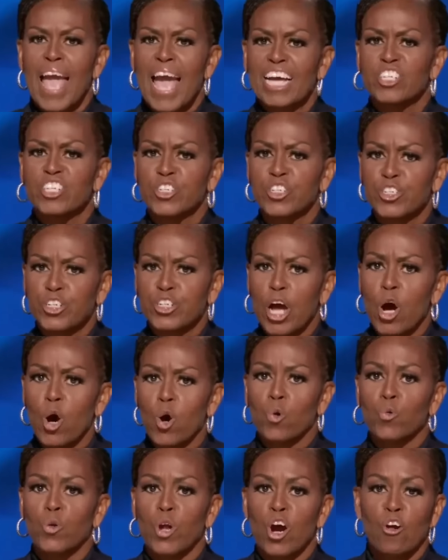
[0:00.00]
has
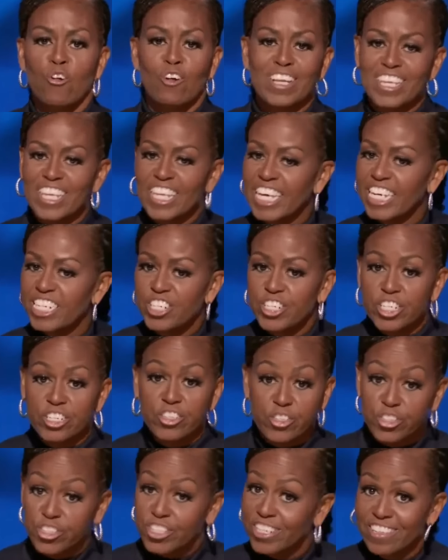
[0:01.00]
shown her
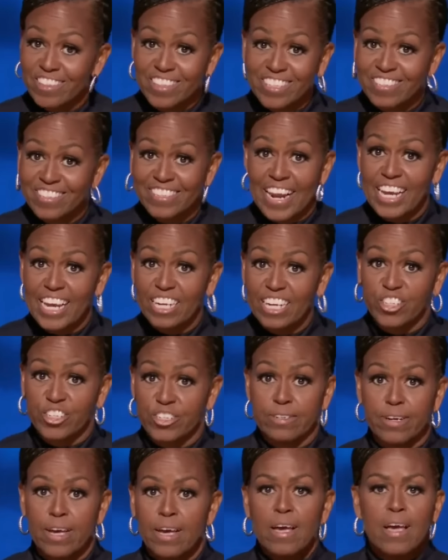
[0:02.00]
allegiance to this
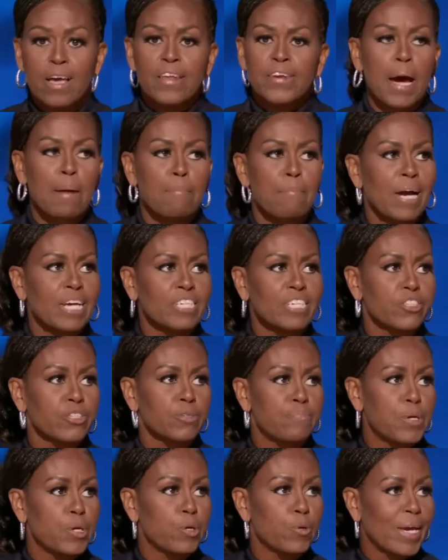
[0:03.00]
nation, not by
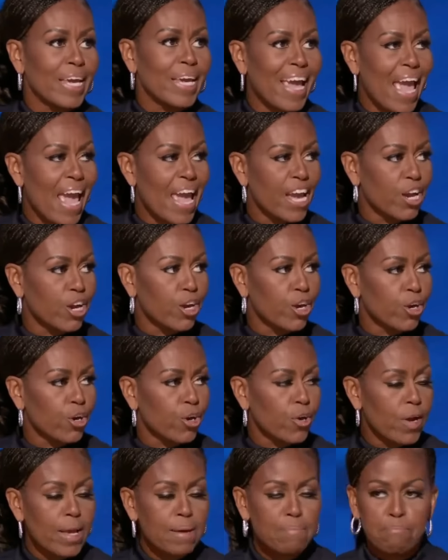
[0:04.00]
spewing
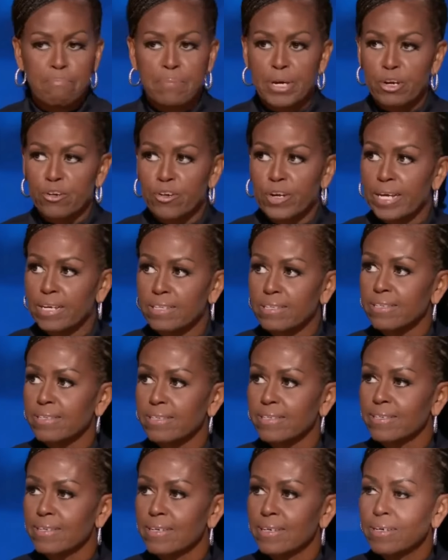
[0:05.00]
anger and
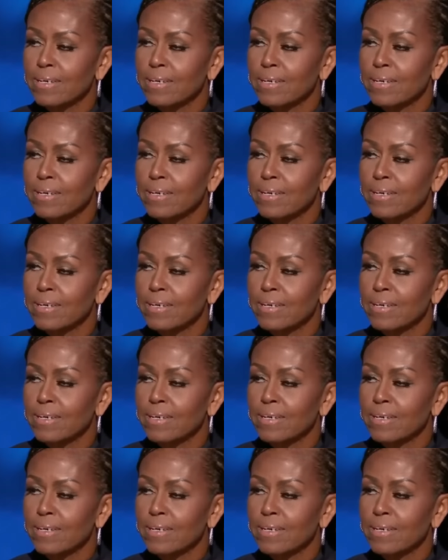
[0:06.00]
bitterness,